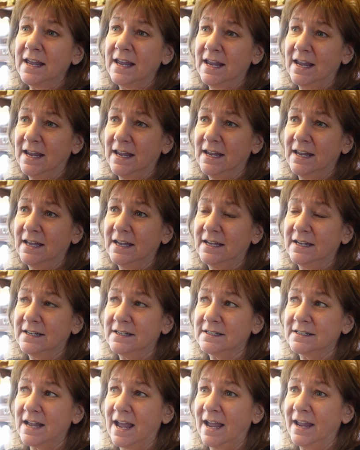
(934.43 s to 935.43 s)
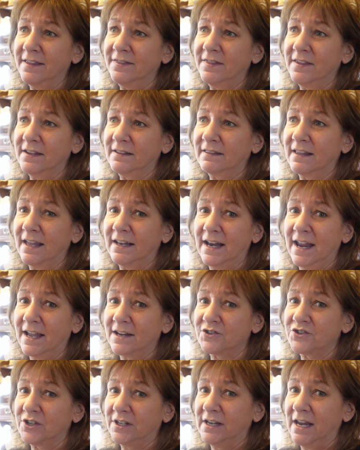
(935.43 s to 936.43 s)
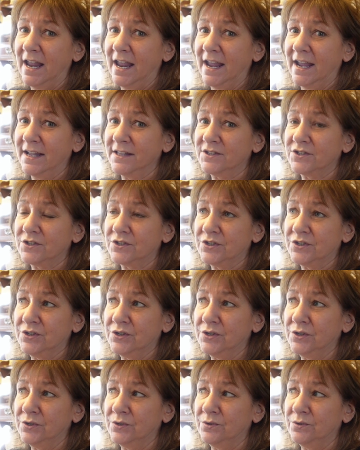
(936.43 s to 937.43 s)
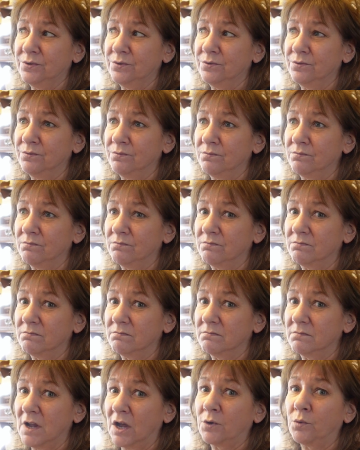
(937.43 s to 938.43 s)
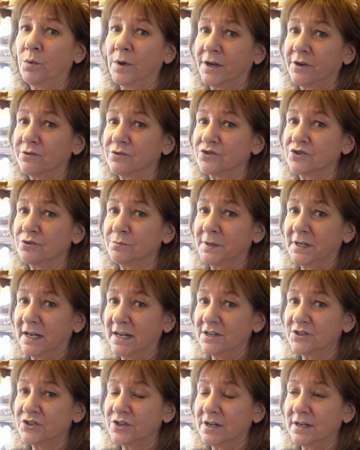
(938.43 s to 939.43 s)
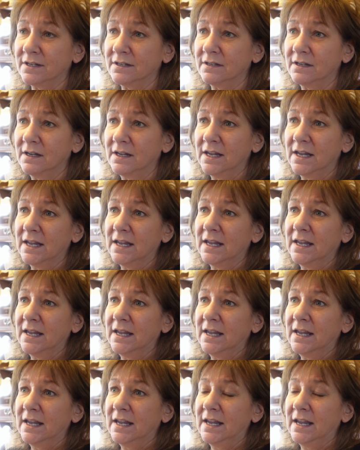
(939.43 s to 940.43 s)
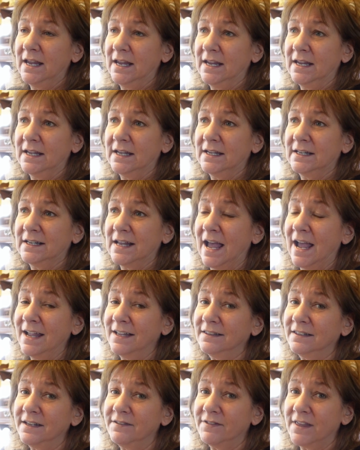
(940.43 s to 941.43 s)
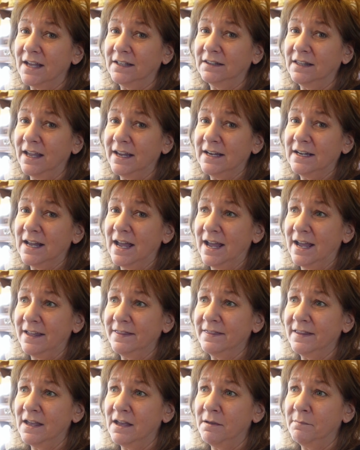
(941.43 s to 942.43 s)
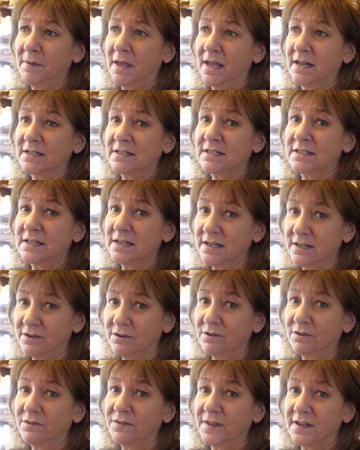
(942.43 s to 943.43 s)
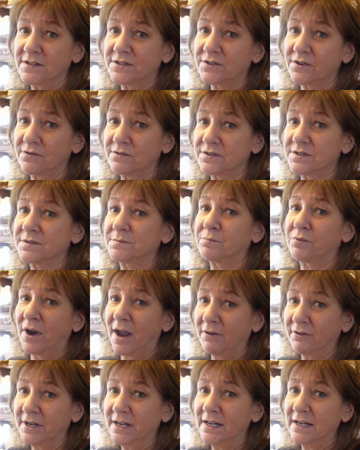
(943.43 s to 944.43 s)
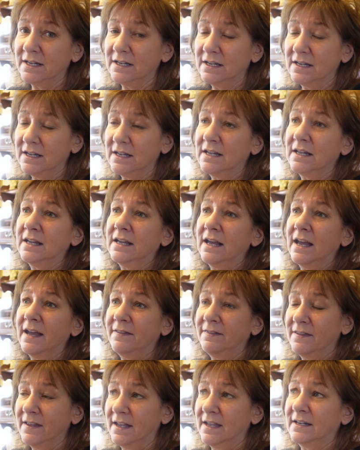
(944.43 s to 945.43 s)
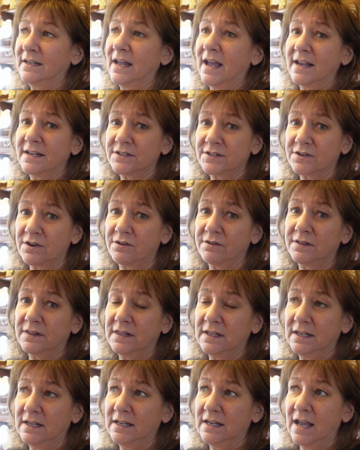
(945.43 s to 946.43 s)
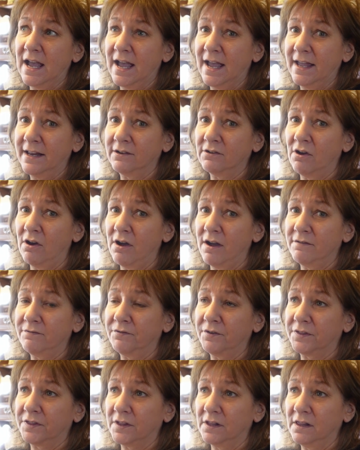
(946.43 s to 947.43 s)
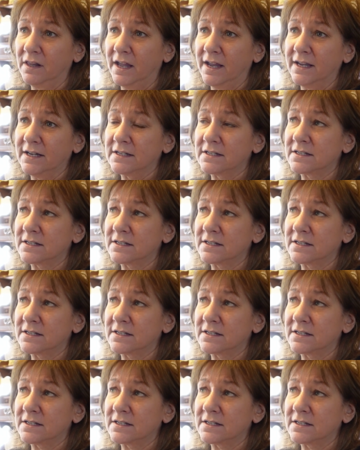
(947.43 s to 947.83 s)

And I think that actually adds to a quicker germination. And I leave that light on them until they start sprouting. And then I start the on off with the light.